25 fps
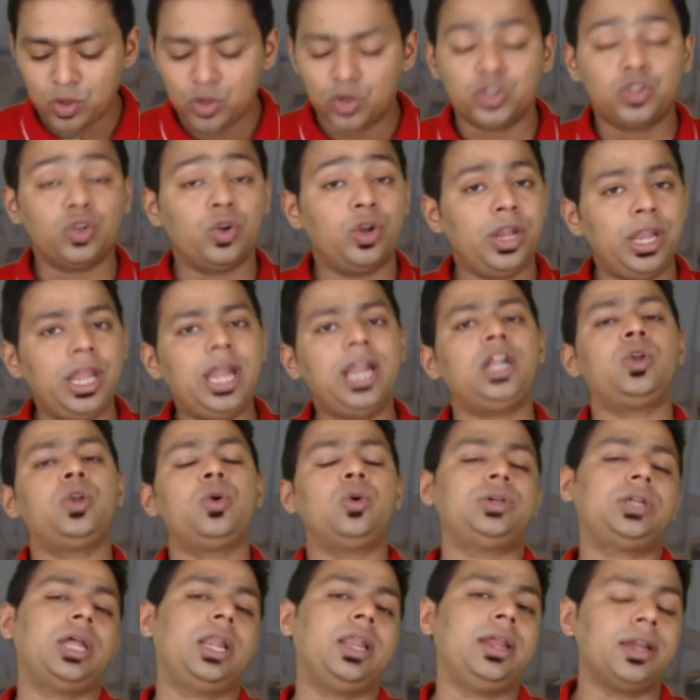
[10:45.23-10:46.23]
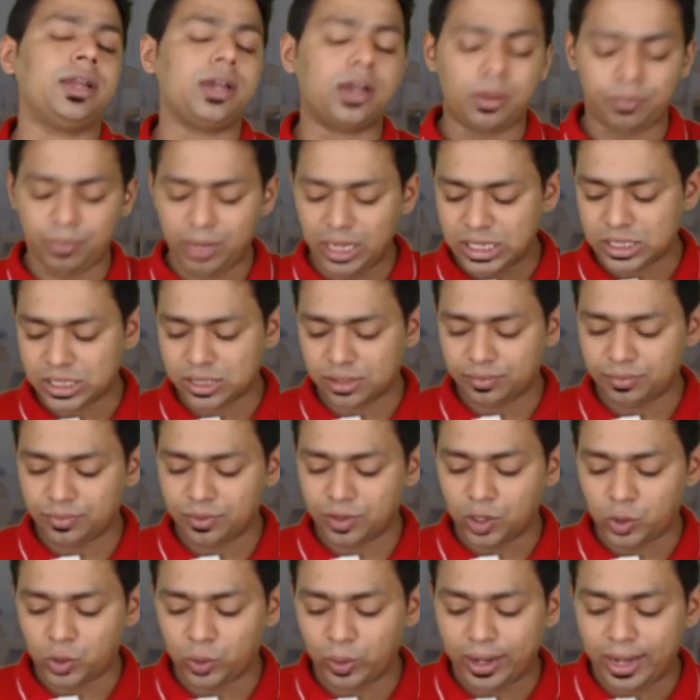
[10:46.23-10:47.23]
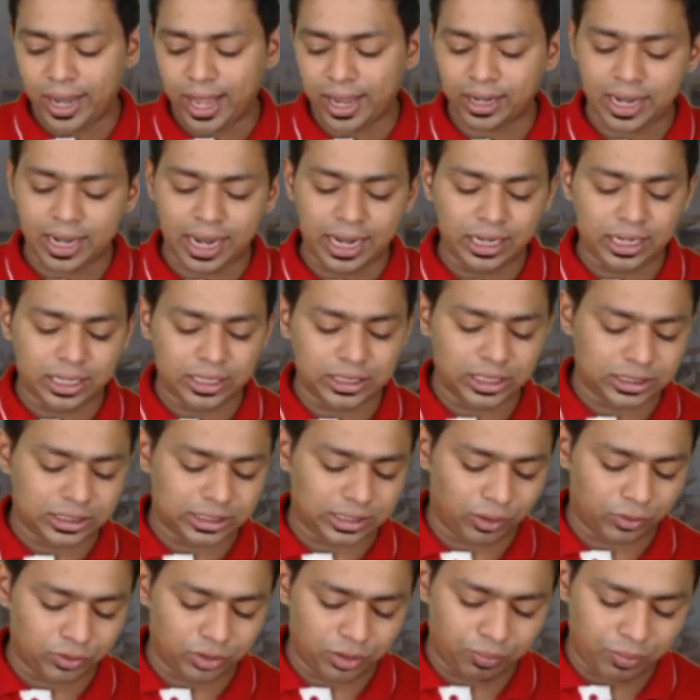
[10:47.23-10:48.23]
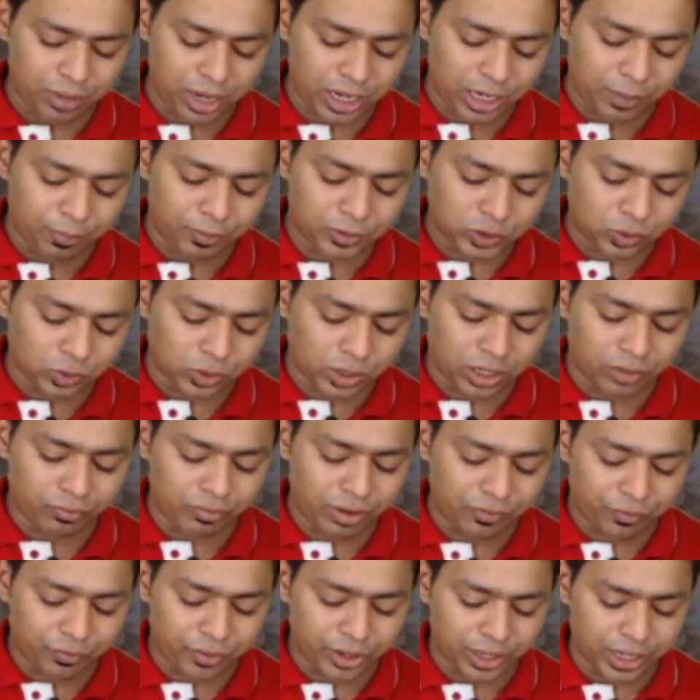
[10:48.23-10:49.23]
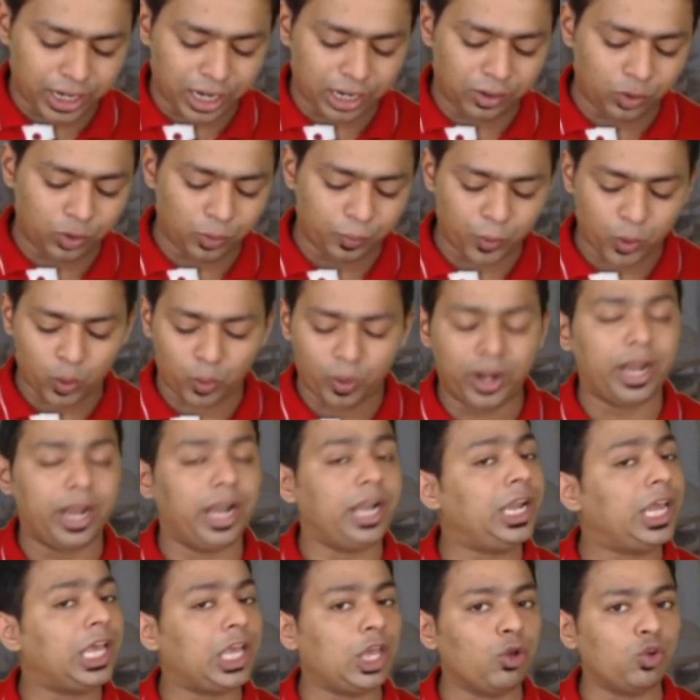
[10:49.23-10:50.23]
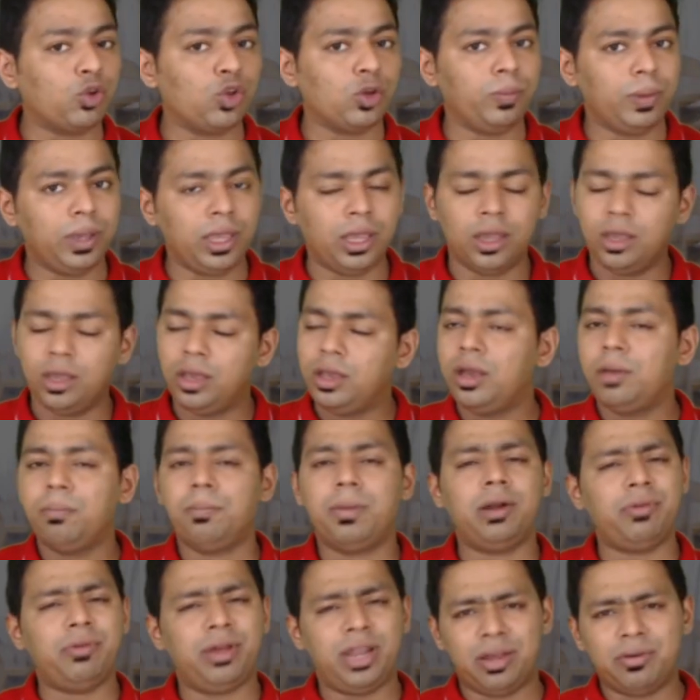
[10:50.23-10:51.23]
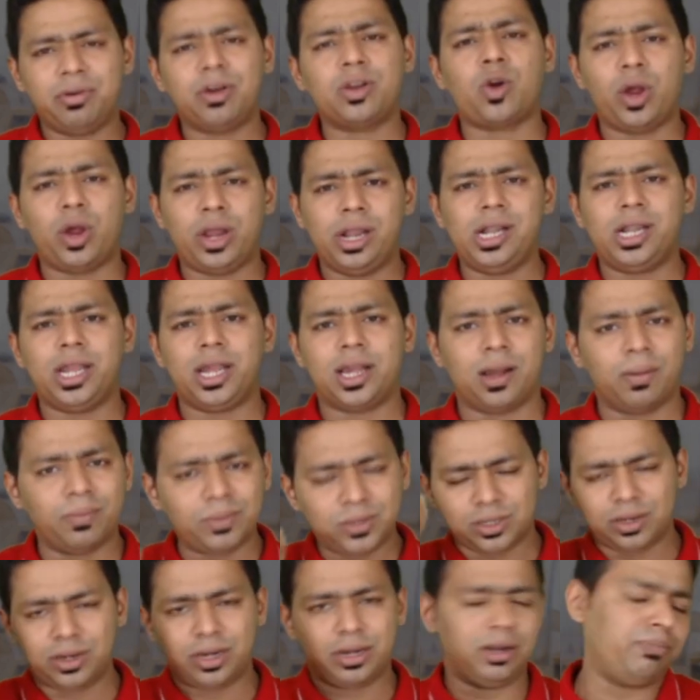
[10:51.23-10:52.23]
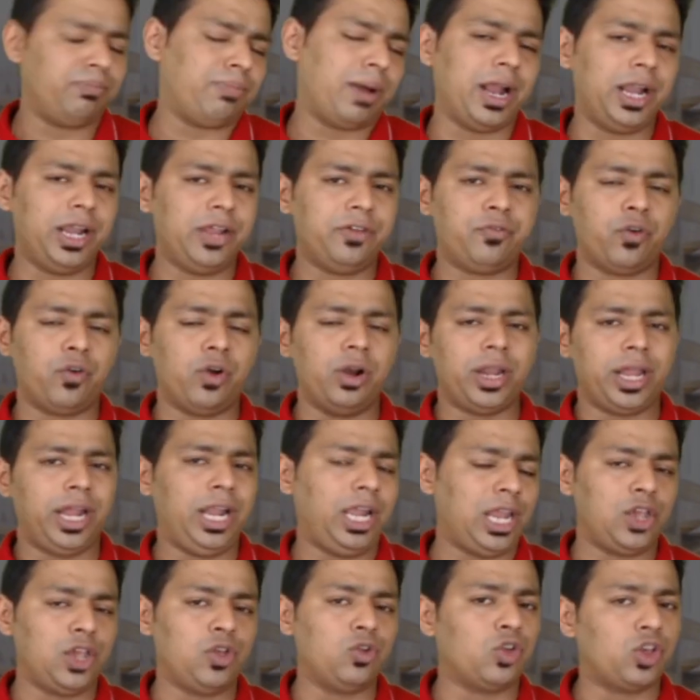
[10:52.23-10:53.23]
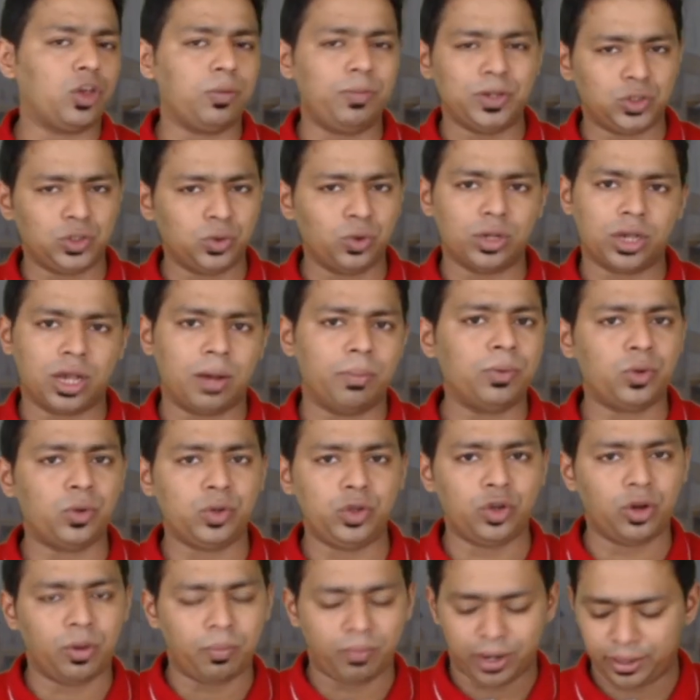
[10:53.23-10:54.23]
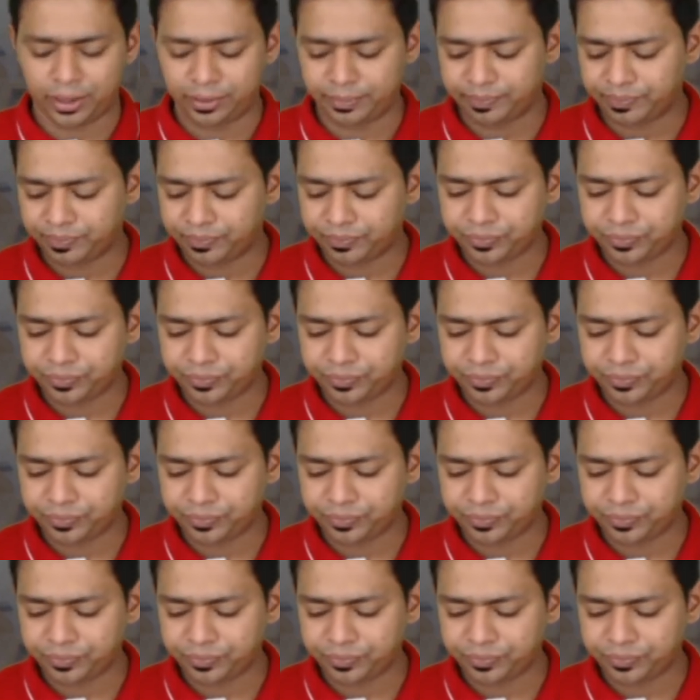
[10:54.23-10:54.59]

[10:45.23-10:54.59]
So net total income is 12,96,000. Many students will forget to provide 80 QQB, but whenever royalty comes, by default 80 QQB should come to your mind.